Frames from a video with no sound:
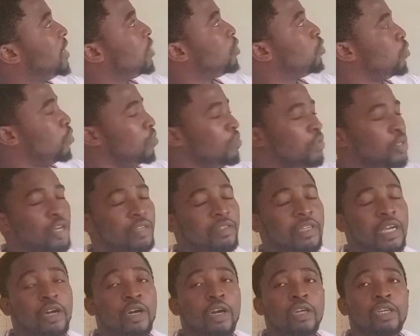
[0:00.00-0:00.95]
V2,
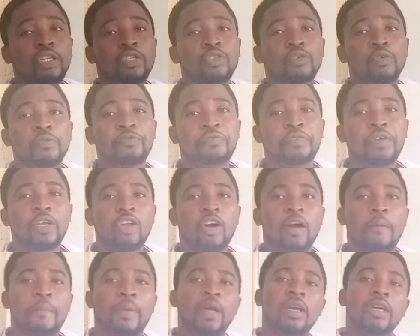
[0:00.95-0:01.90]
because they're going to
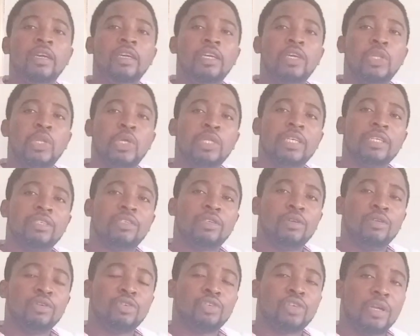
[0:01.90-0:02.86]
fill up, the
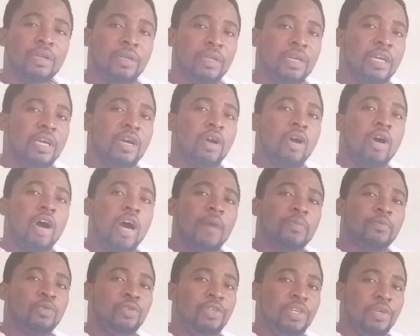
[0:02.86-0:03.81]
solution
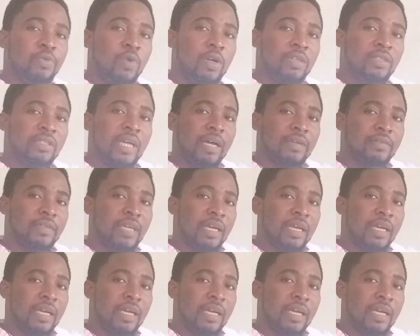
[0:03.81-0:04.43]
up to the 1000